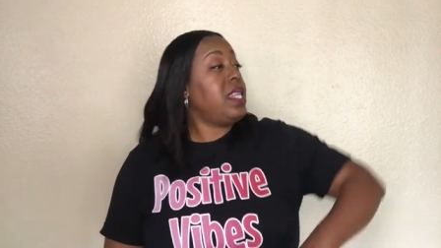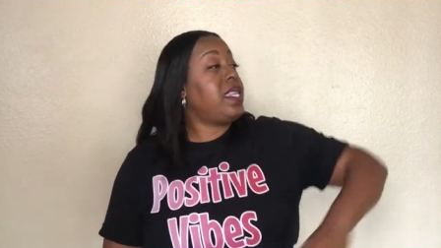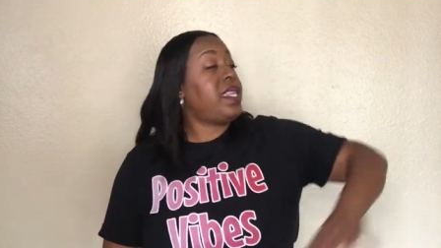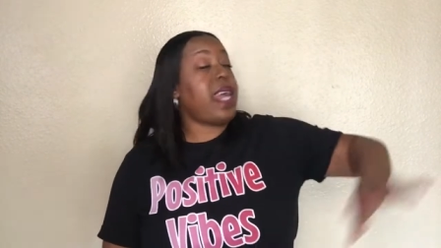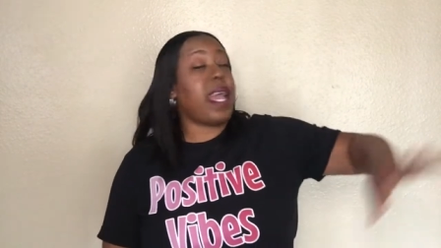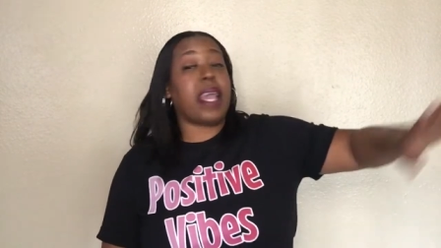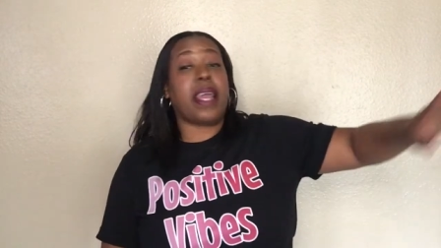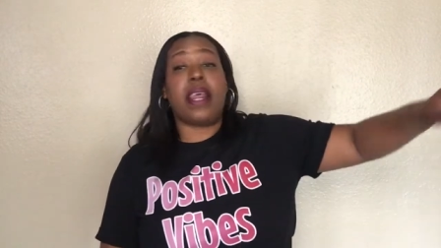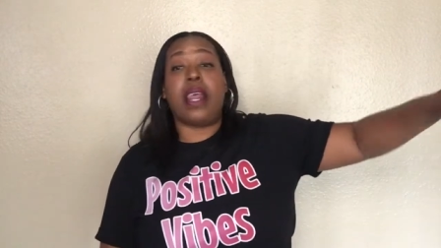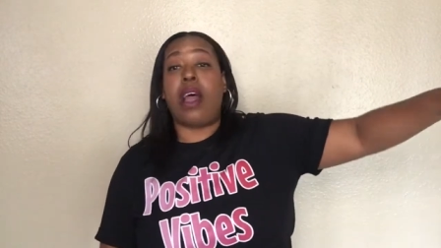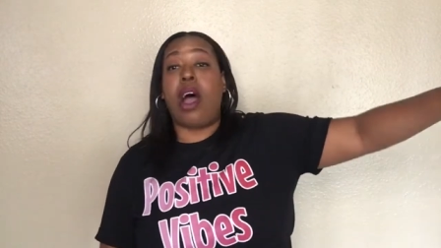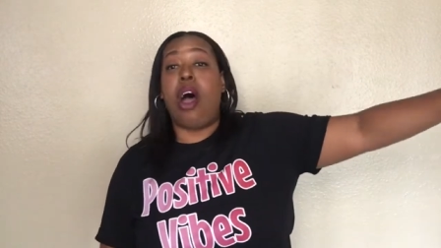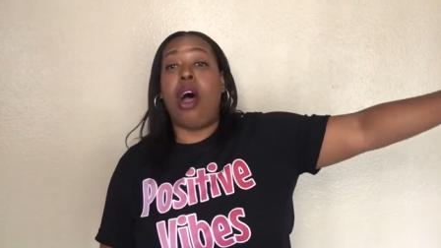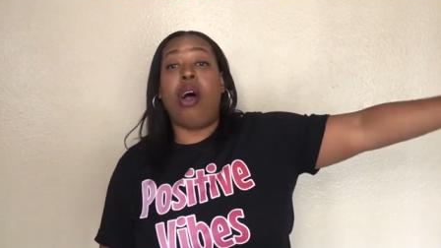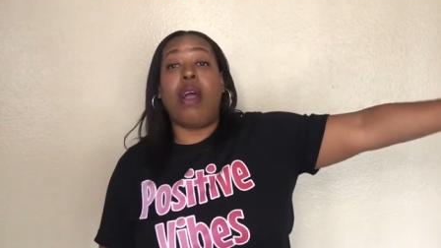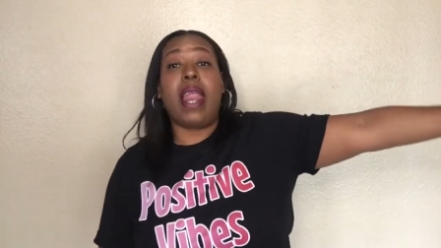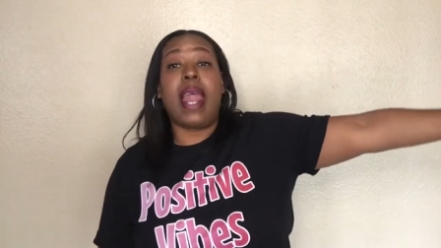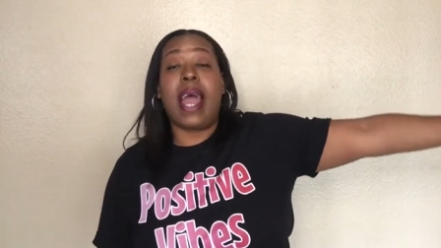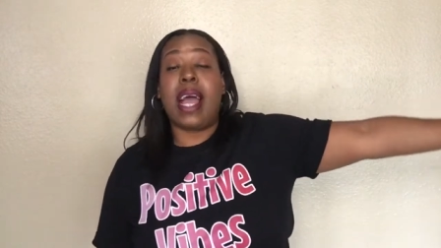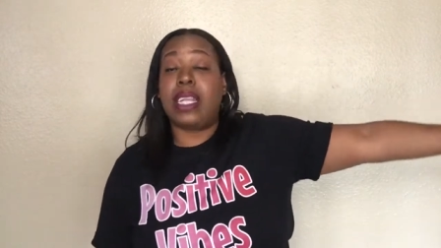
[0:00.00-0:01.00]
taking it
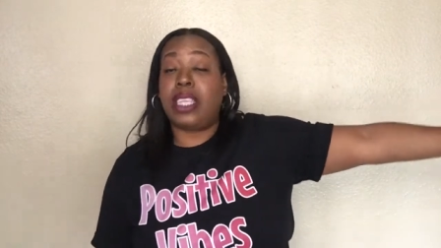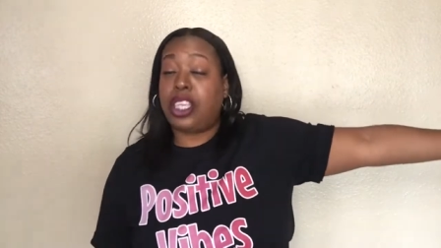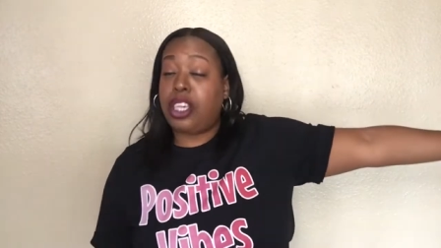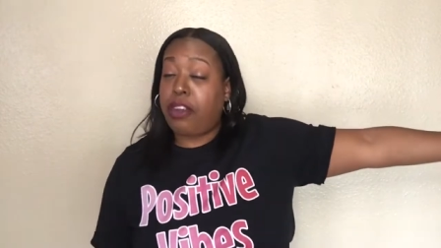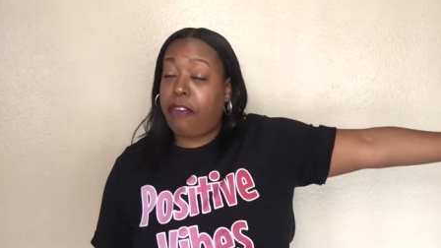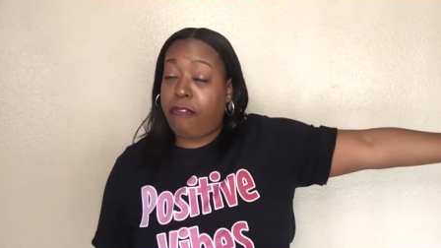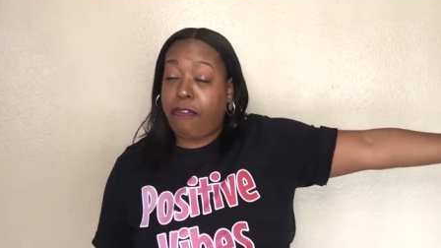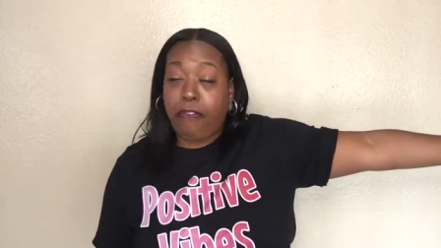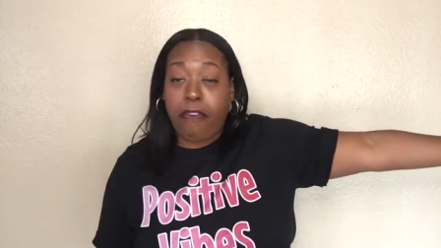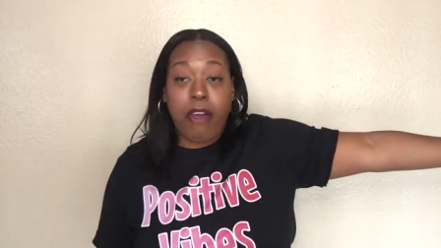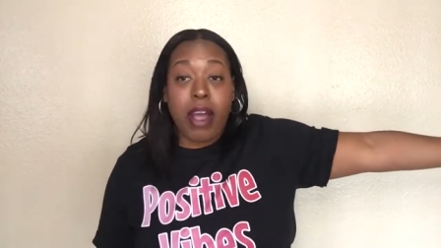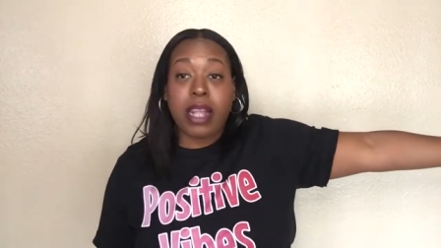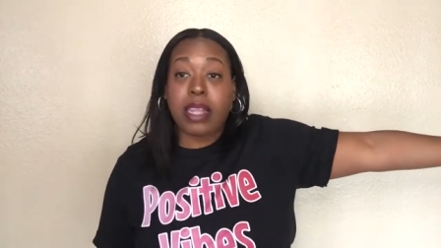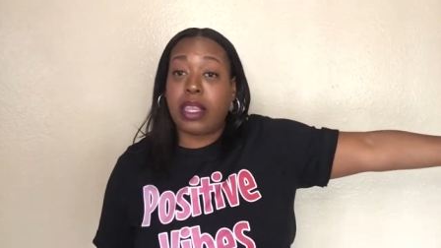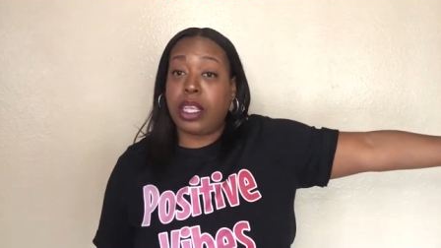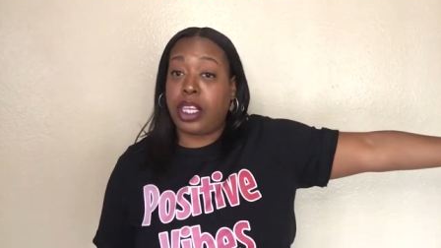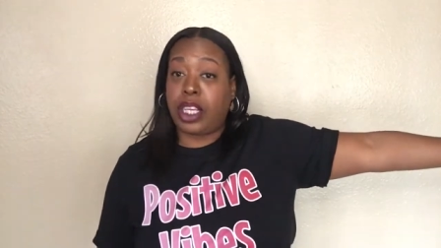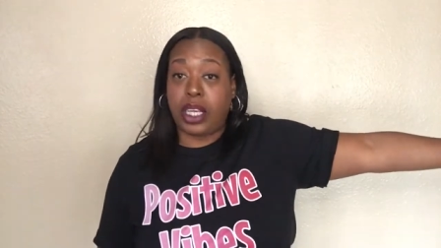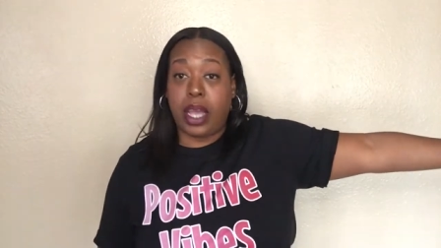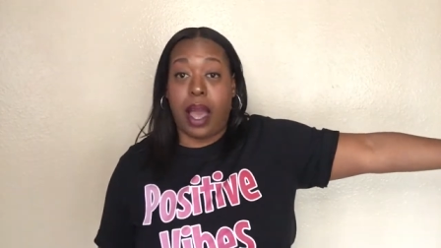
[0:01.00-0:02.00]
all out to the front
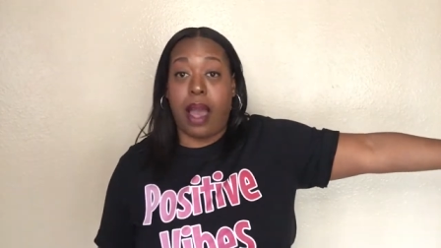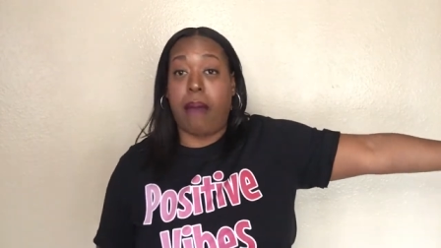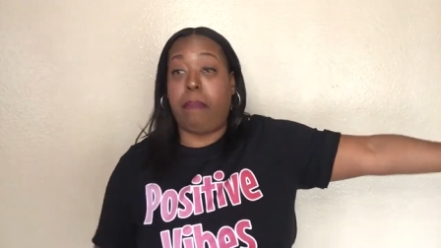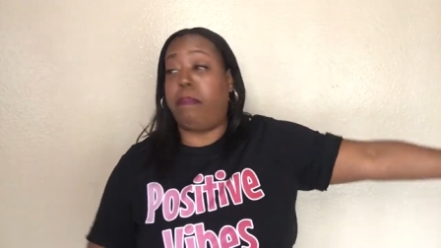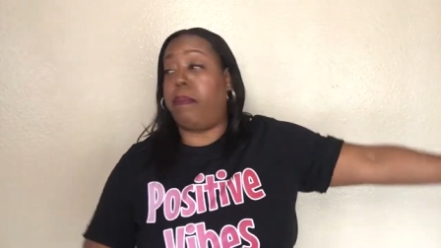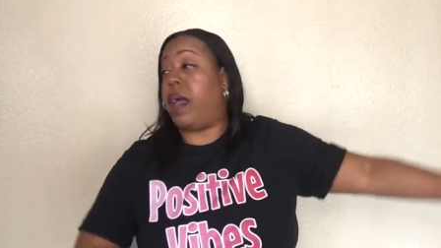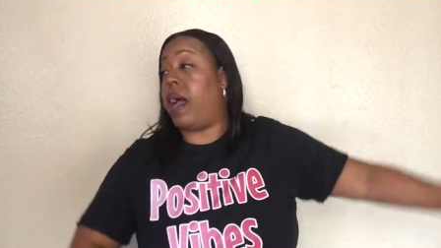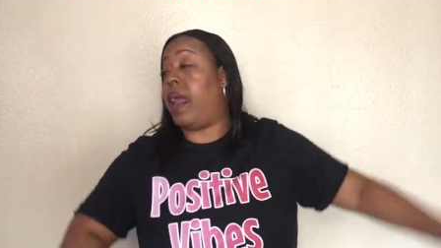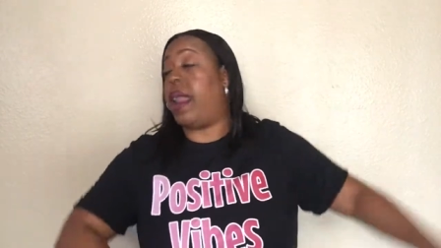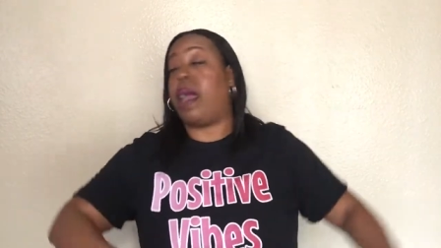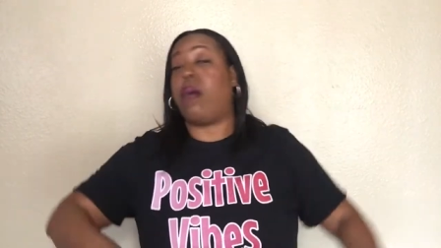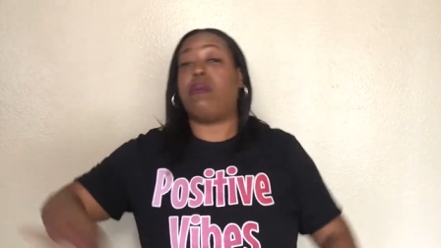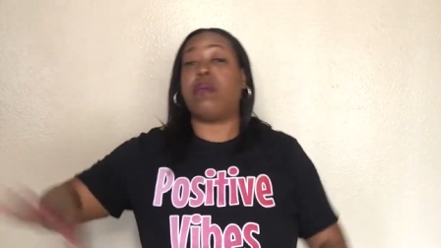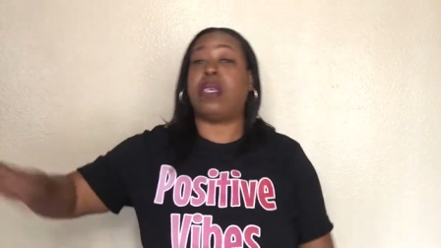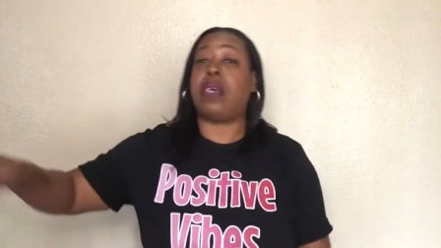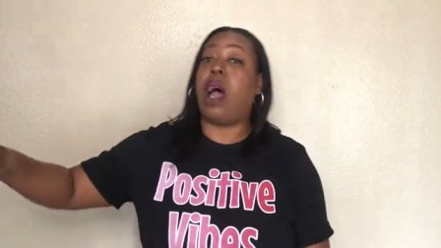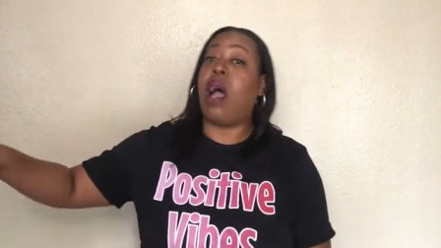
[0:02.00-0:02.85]
of the shop. Now, they was